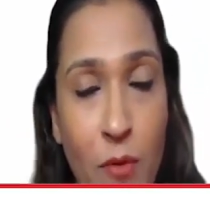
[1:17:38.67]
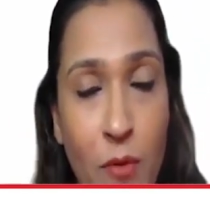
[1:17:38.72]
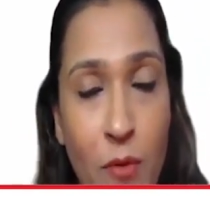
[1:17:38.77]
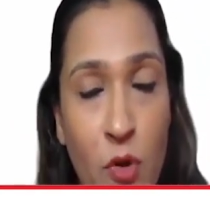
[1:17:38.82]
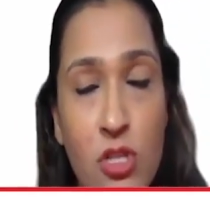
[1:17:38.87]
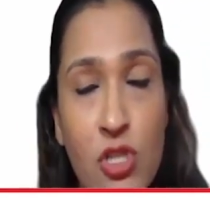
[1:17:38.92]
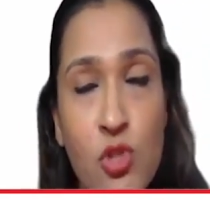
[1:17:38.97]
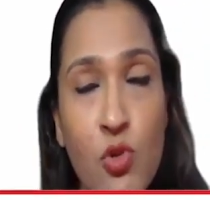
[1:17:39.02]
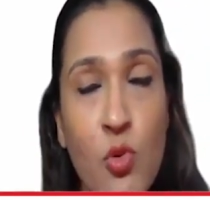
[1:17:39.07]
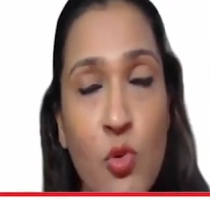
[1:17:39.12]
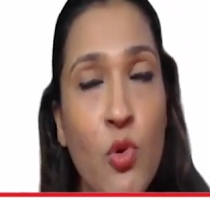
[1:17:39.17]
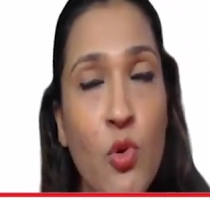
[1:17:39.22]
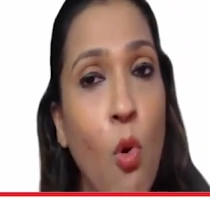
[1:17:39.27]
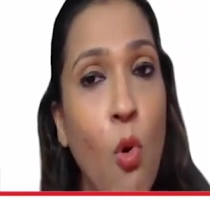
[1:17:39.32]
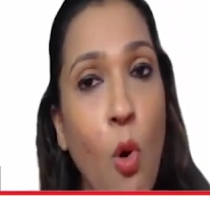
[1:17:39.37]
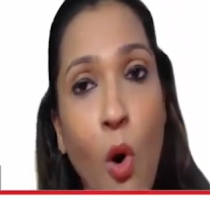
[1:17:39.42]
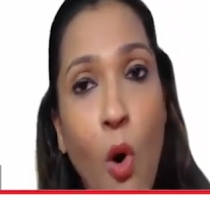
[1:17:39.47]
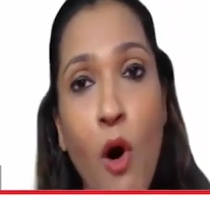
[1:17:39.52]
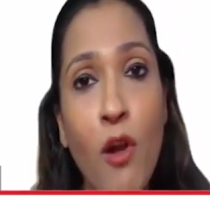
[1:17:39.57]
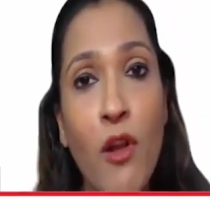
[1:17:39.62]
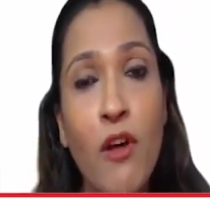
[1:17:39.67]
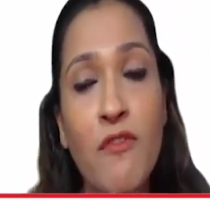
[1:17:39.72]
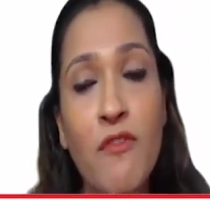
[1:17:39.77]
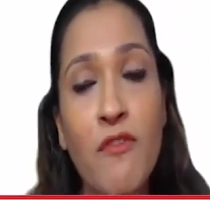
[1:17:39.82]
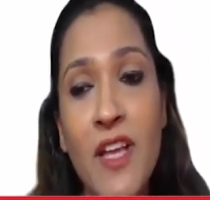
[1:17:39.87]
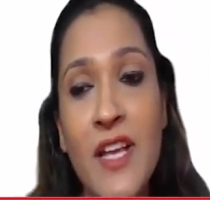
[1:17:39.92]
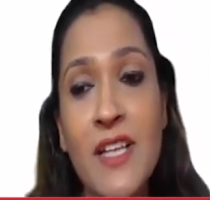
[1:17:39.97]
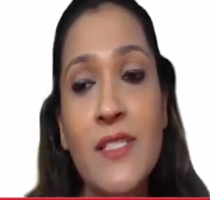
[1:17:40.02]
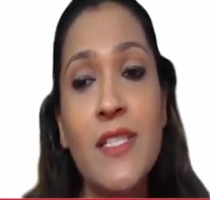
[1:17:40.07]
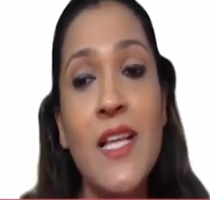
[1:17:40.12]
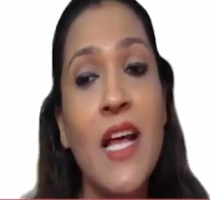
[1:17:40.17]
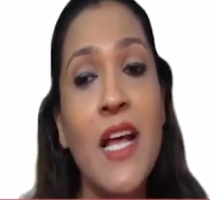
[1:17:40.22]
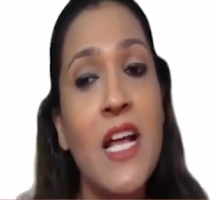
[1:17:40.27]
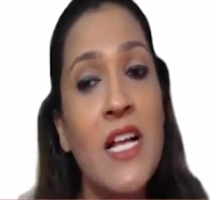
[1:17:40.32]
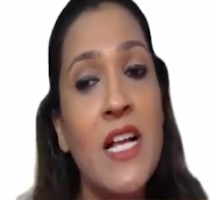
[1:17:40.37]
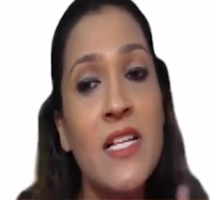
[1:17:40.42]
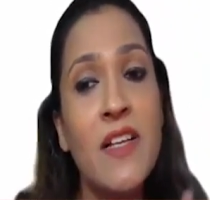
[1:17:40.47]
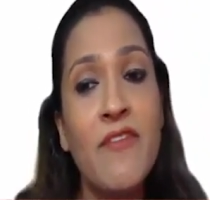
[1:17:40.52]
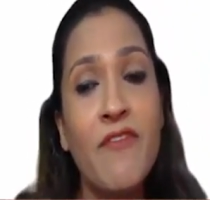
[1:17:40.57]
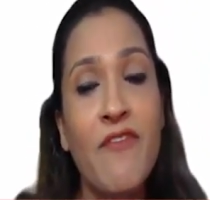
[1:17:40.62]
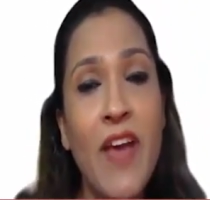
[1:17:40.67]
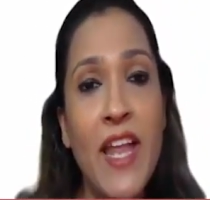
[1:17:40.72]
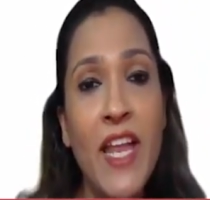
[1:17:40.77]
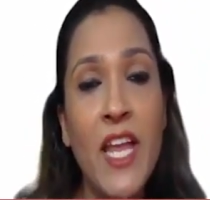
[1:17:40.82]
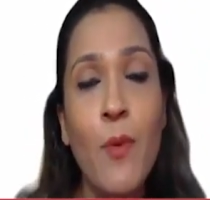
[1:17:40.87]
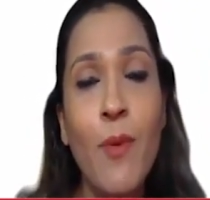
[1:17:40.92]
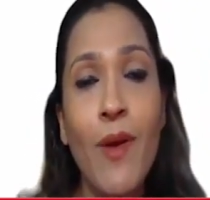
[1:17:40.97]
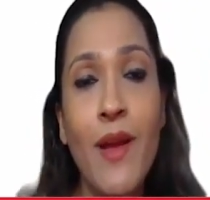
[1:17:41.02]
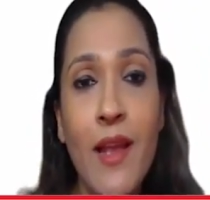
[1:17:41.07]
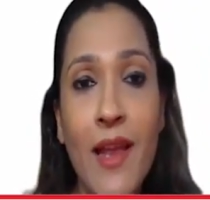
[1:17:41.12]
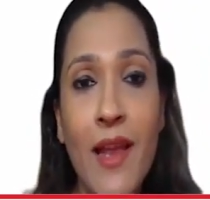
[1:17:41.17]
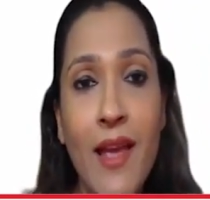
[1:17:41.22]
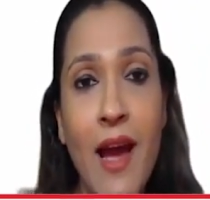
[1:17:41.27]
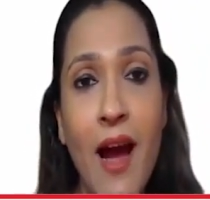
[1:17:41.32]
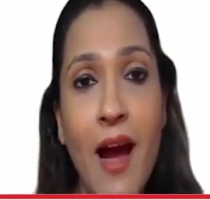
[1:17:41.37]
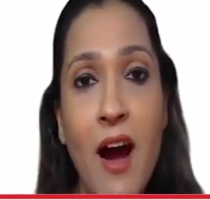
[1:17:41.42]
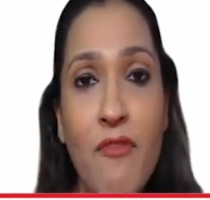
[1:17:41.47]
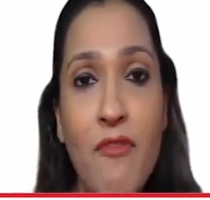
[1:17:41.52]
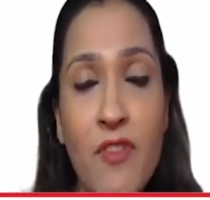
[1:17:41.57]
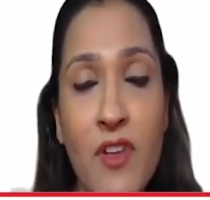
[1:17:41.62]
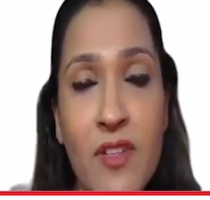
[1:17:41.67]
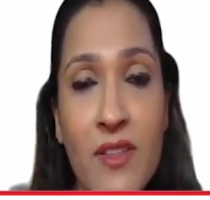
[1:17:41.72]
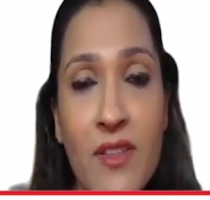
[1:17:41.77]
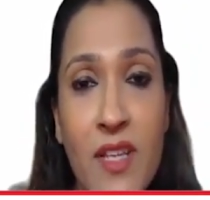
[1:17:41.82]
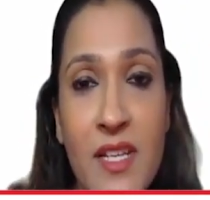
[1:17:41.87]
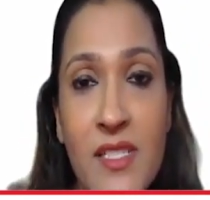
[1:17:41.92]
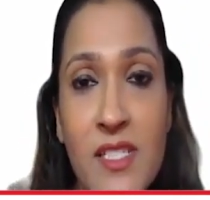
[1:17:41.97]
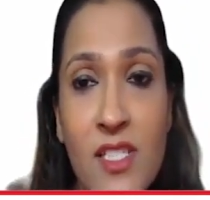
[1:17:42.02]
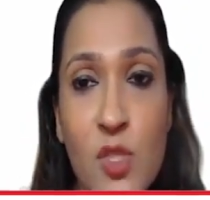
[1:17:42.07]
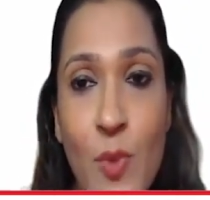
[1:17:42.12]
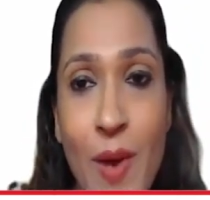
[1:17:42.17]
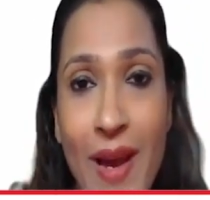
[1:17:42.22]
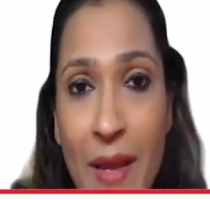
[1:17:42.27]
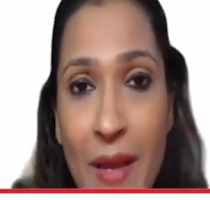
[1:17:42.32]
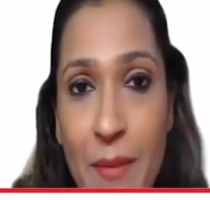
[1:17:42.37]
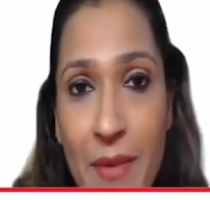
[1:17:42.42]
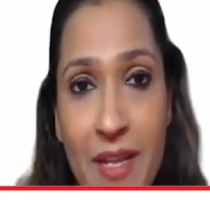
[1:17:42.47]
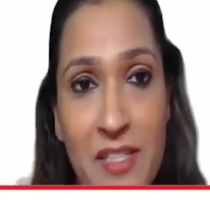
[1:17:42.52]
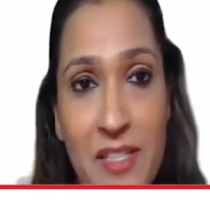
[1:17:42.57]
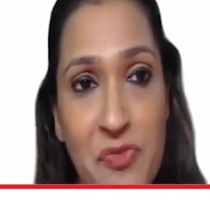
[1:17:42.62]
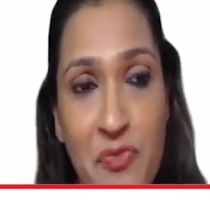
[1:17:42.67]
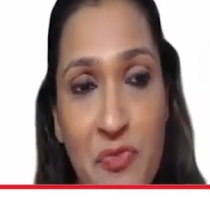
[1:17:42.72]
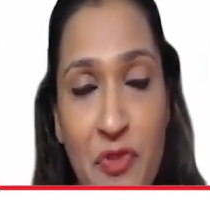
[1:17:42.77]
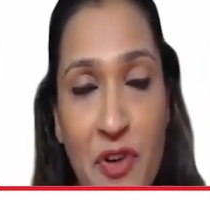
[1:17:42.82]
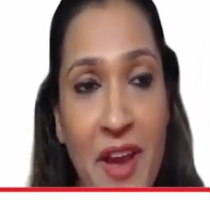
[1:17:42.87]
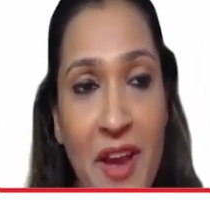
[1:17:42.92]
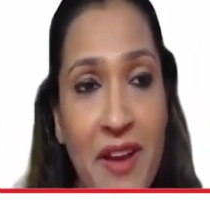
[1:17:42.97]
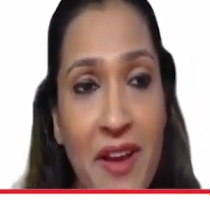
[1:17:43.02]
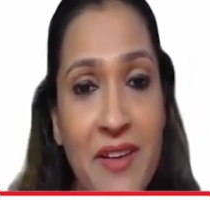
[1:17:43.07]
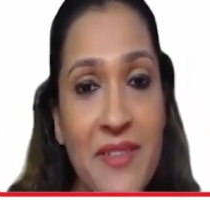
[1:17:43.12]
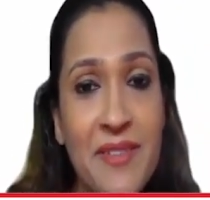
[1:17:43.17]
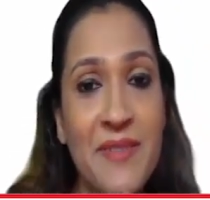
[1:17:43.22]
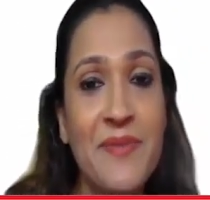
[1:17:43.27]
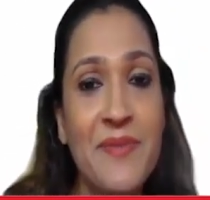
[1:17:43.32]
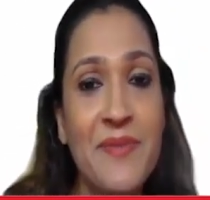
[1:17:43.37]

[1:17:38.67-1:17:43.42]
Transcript: I'm going to show you all of this very quickly after this 20 minutes break.